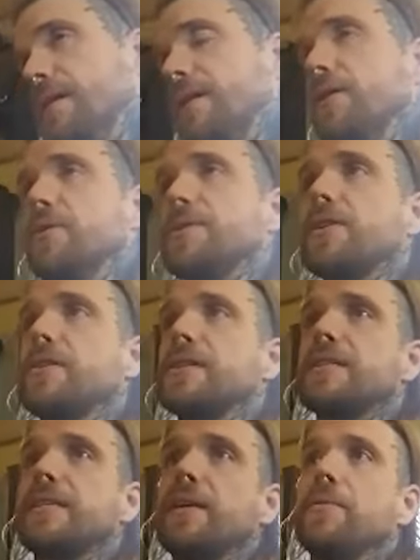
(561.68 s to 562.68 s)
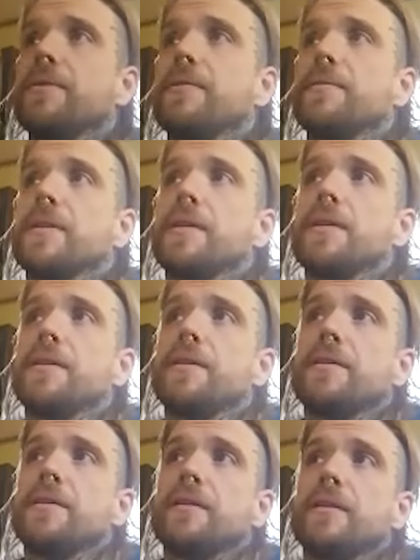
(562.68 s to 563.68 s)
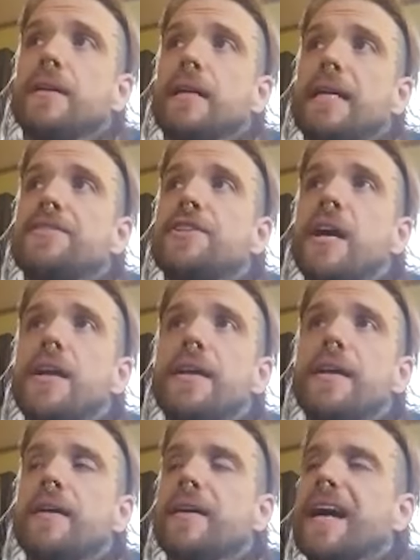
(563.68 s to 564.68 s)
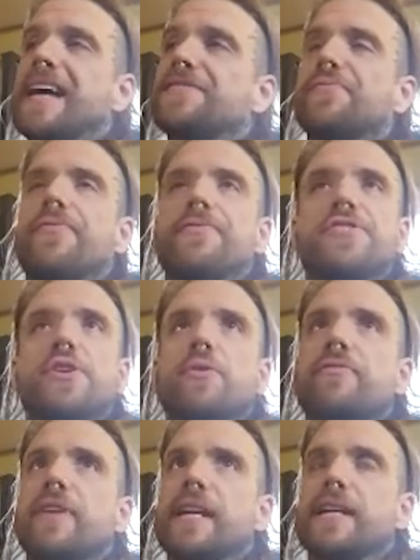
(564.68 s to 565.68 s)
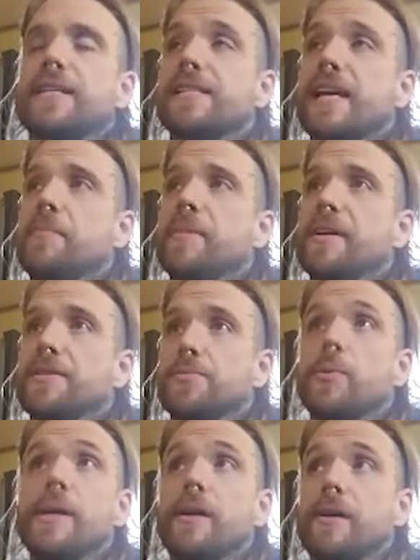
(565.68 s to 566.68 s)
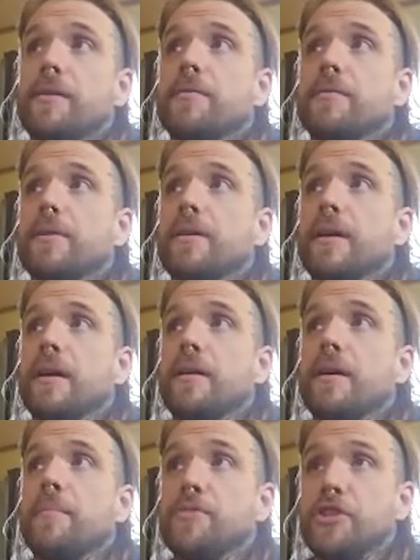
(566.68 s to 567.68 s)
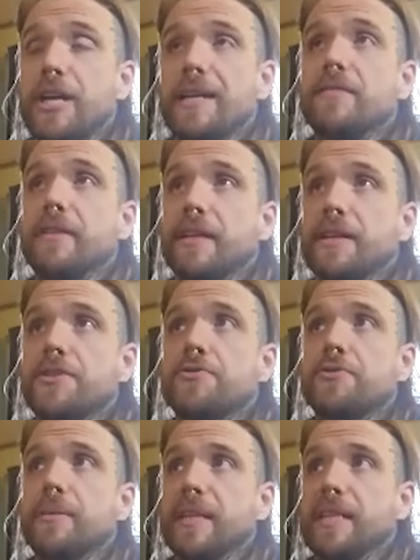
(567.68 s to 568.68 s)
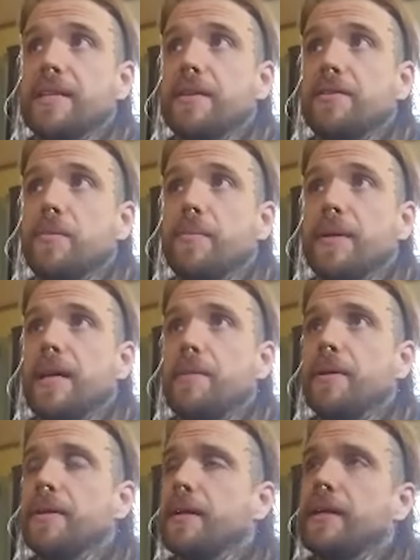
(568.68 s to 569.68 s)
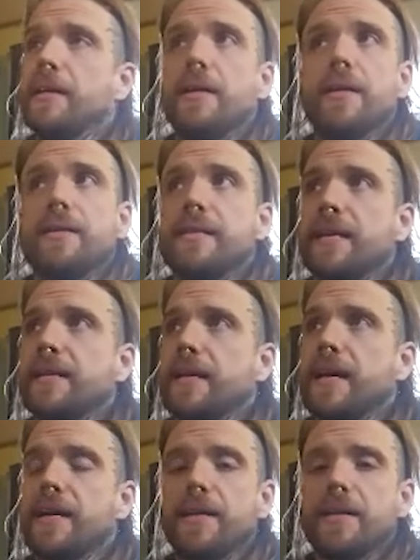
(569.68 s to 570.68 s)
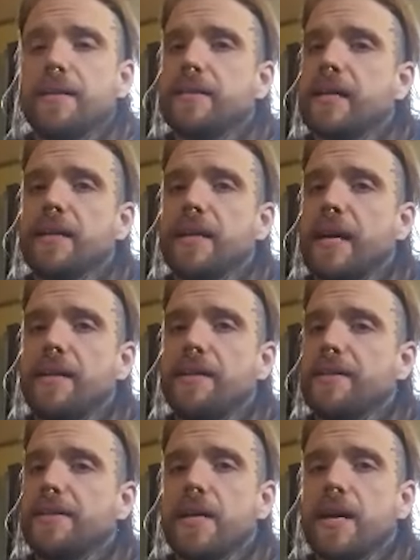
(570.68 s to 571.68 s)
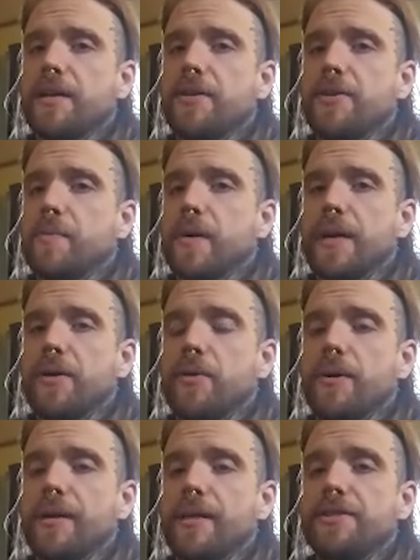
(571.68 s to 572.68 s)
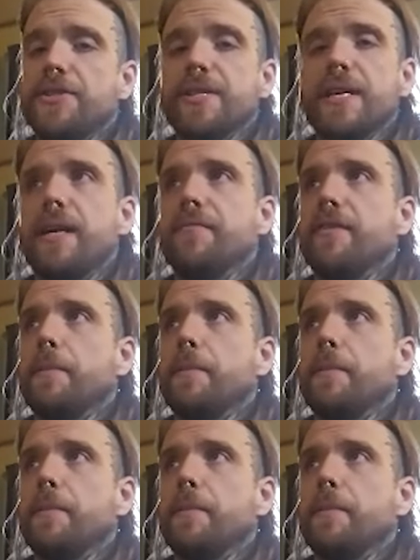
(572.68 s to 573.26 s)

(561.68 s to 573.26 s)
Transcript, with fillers: don't know, it's hard to say. It's so funny to say because we are objectively an extremely technical band, but technicality is not a huge priority. It's just kind